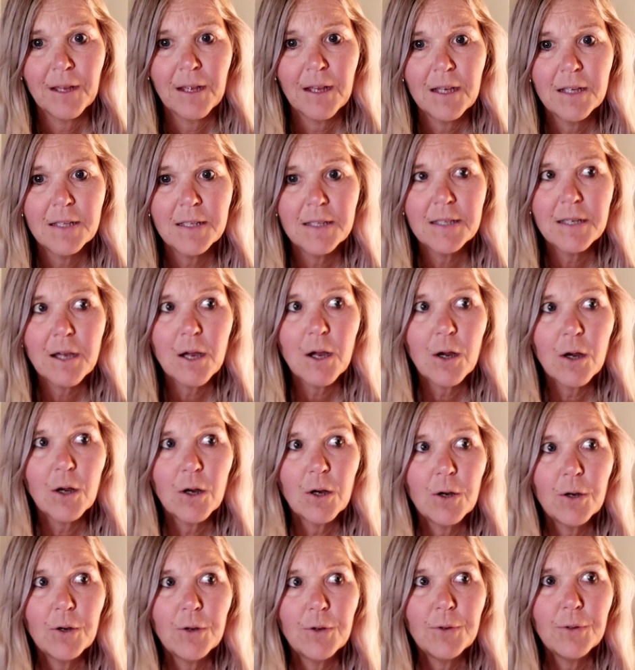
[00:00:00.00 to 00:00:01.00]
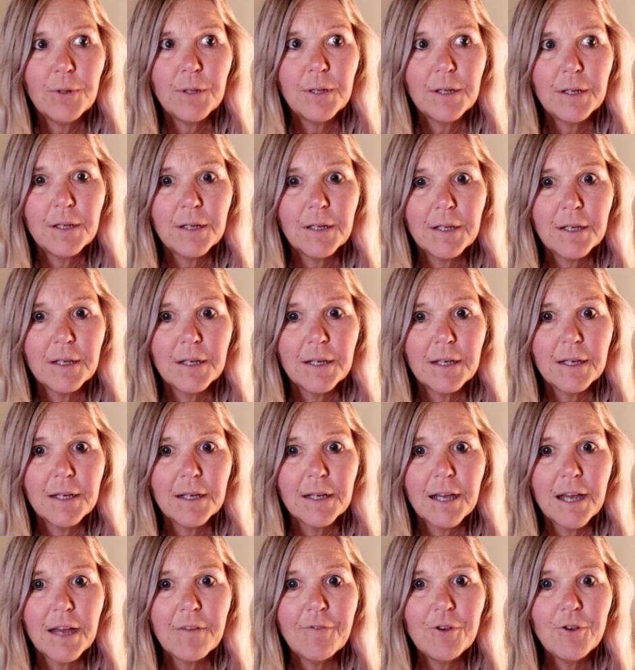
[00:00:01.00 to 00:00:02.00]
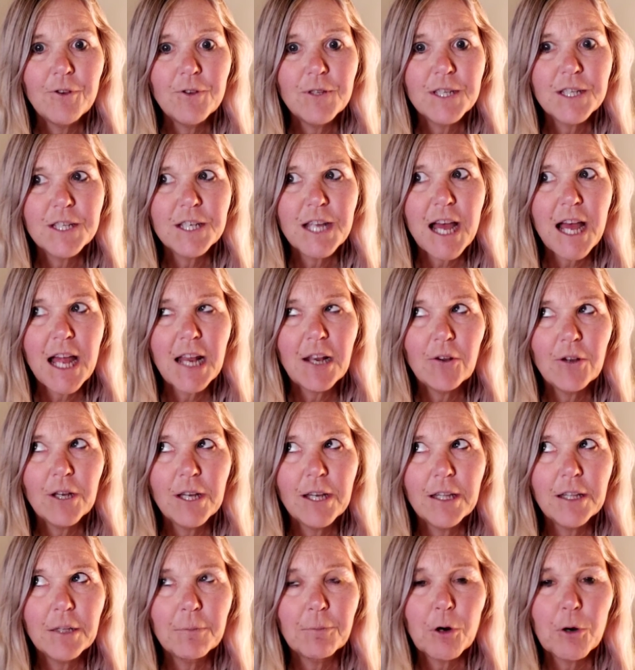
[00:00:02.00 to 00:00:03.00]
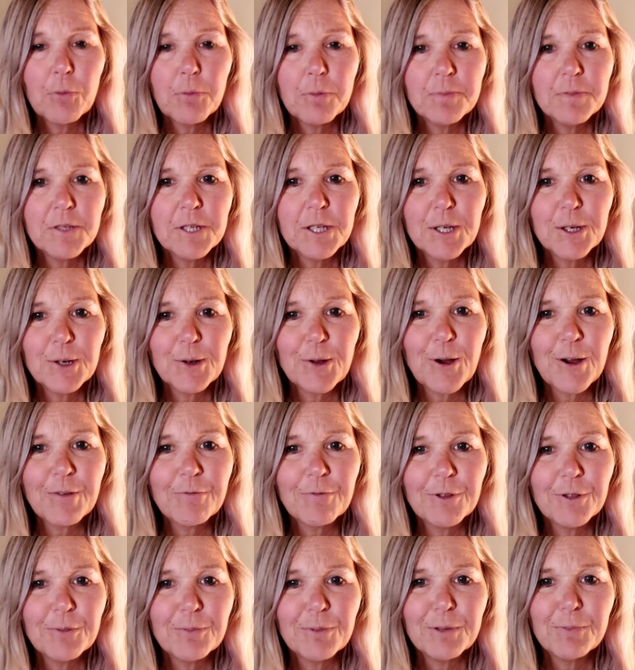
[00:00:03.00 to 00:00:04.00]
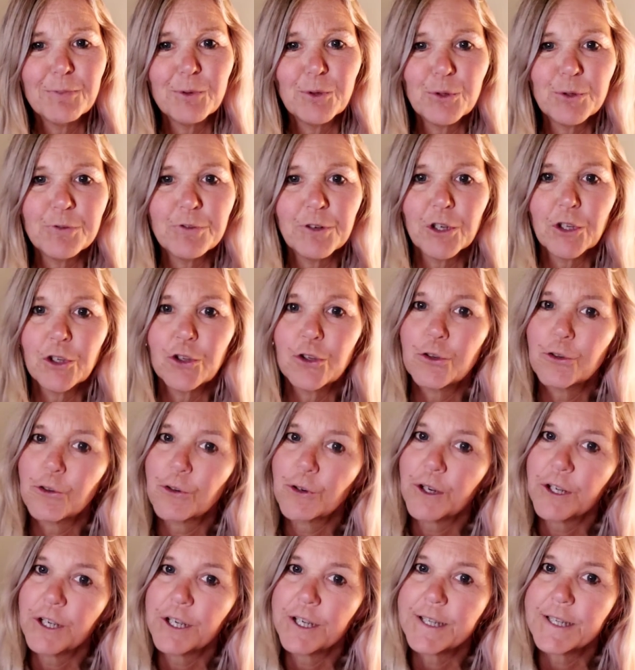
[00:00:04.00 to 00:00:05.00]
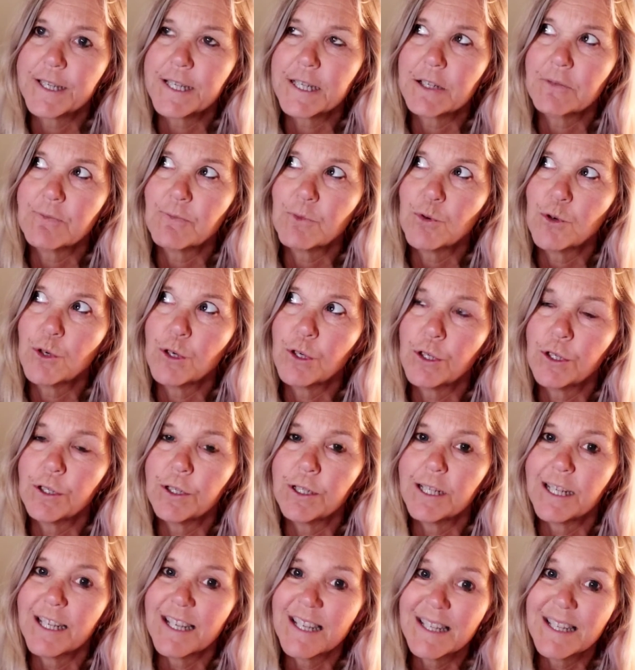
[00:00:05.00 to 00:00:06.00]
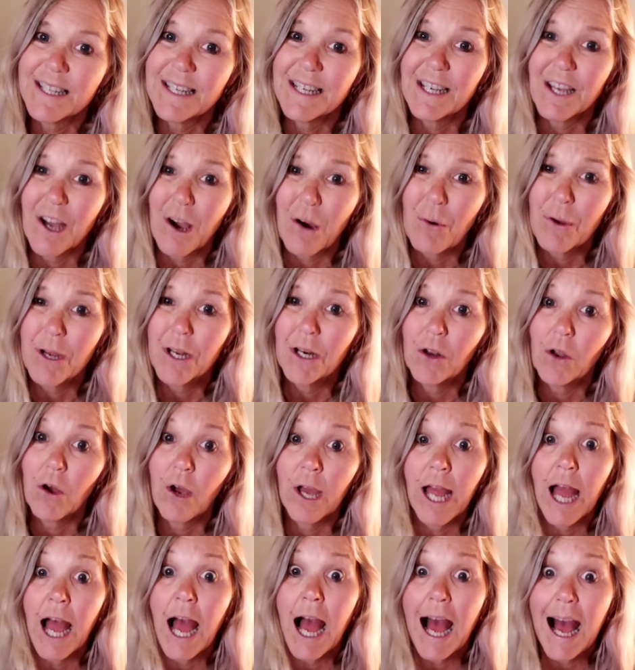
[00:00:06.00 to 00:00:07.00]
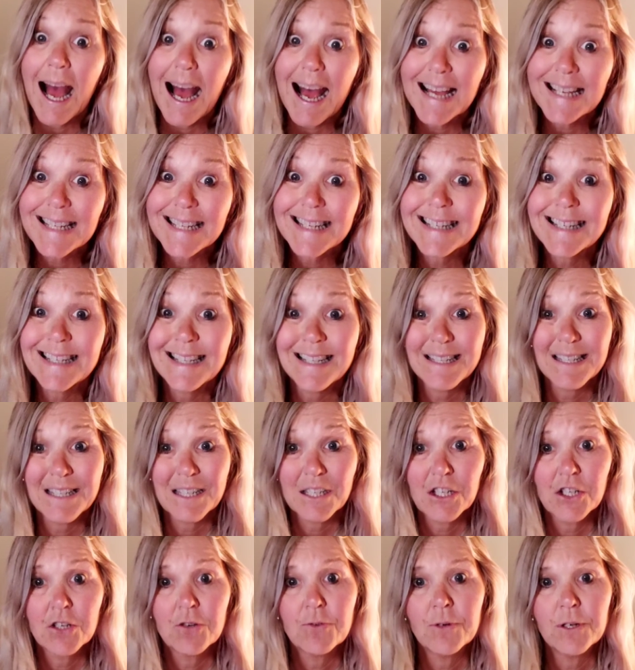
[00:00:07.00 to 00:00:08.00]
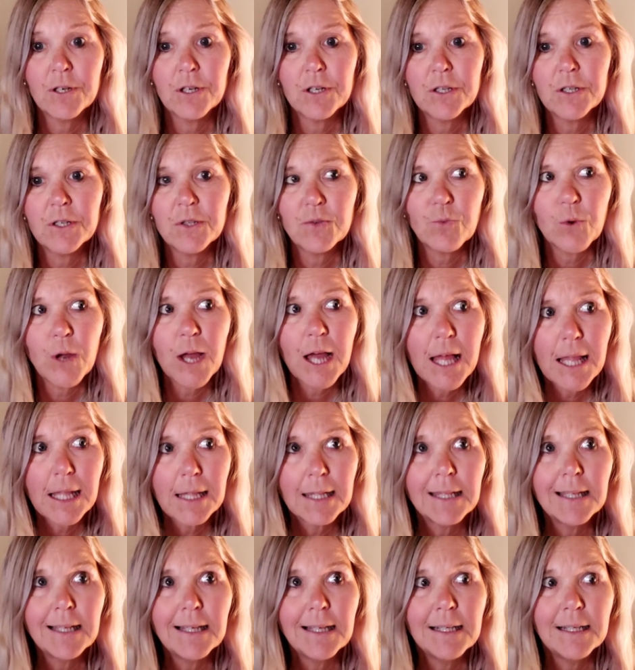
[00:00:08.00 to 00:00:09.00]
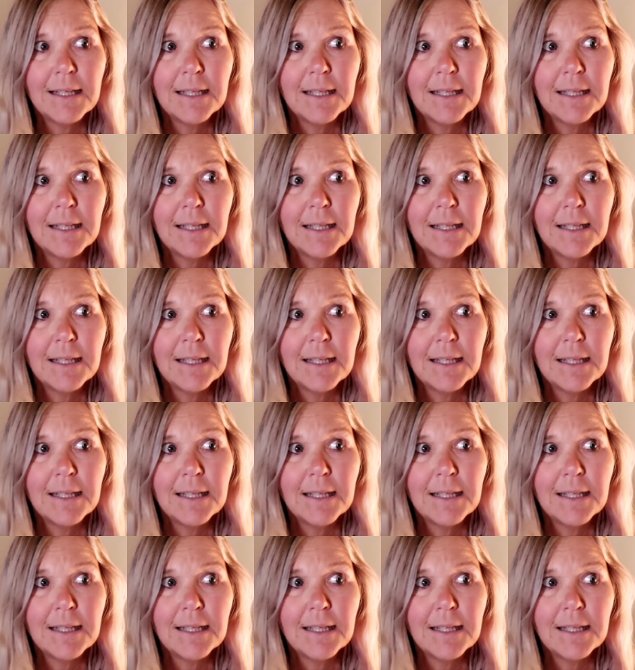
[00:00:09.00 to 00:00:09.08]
So if you start looking at the problems in your life with a bit more of a curious, more easygoing, light-heartedness to it as well,